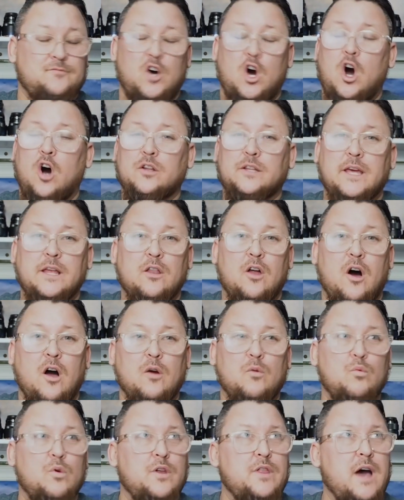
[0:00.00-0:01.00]
all day long
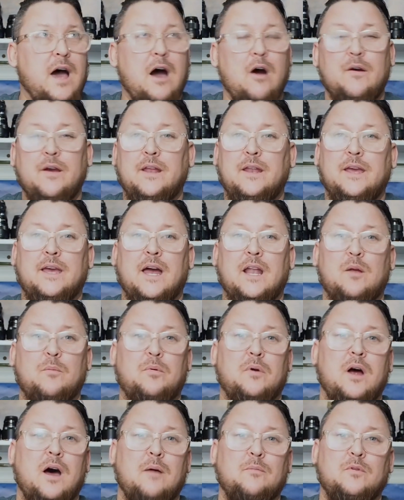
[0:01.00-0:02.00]
without any kind of
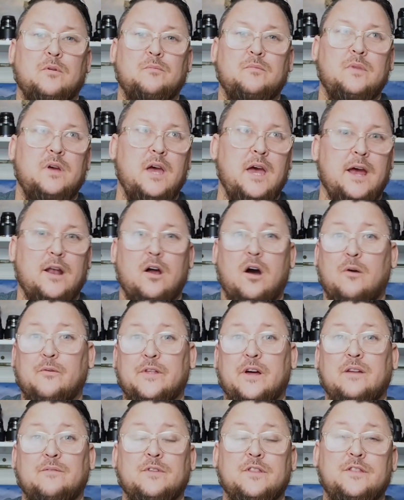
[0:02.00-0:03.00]
problem at all,
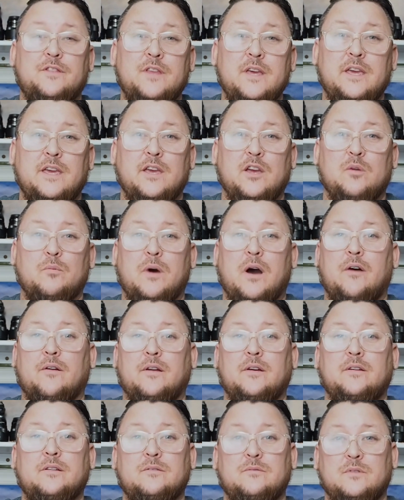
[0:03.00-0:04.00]
without even thinking about
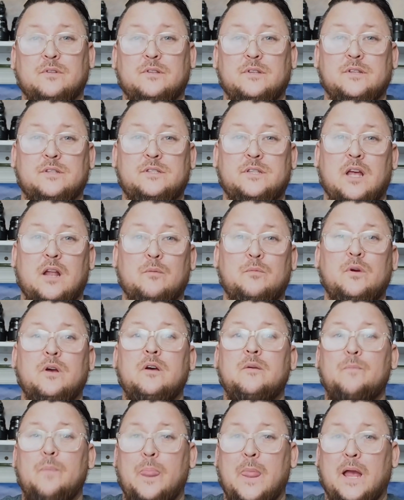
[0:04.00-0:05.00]
it with this setup.
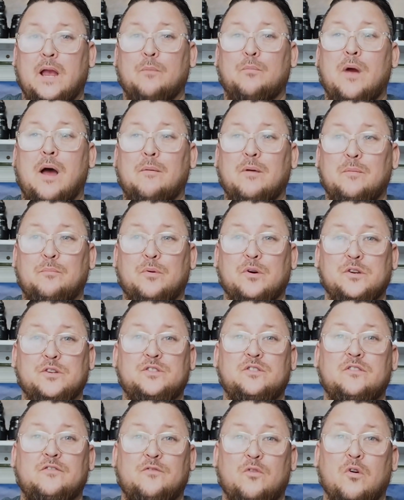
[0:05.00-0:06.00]
I could probably push
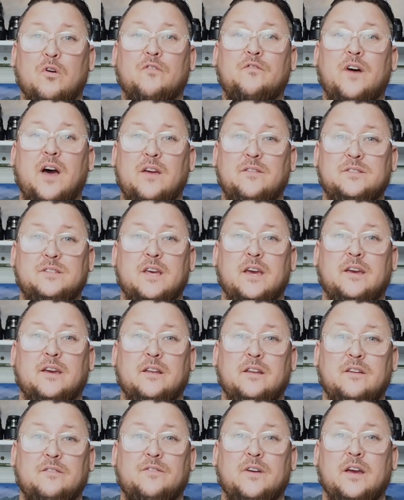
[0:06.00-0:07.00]
the 4 or 5
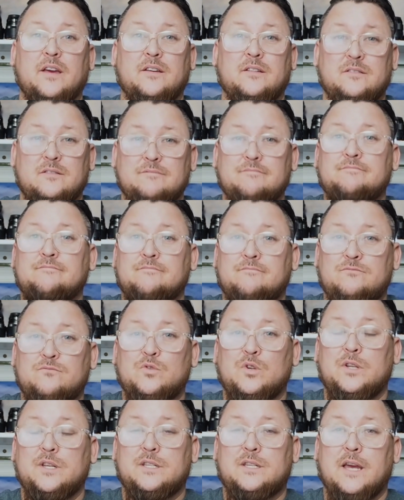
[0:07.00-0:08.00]
second if I
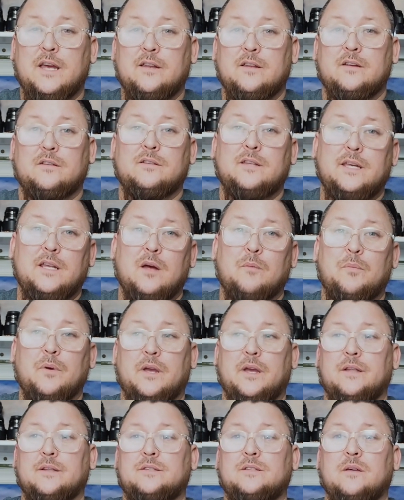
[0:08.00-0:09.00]
really kind of lean up
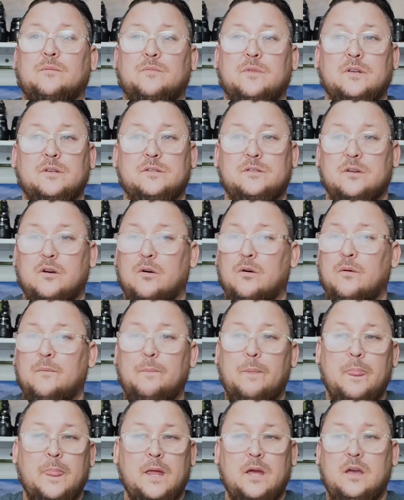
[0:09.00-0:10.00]
against something. So
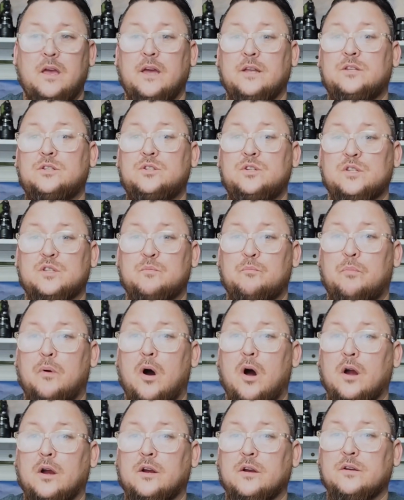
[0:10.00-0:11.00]
it's just
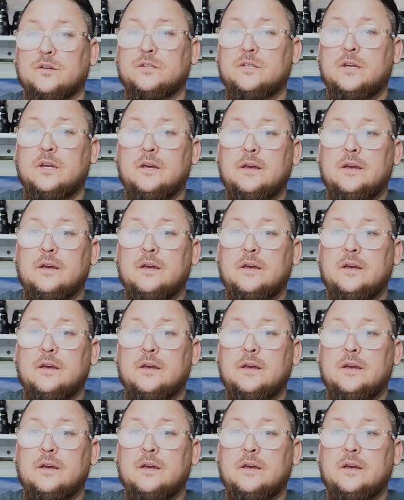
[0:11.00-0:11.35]
bonkers.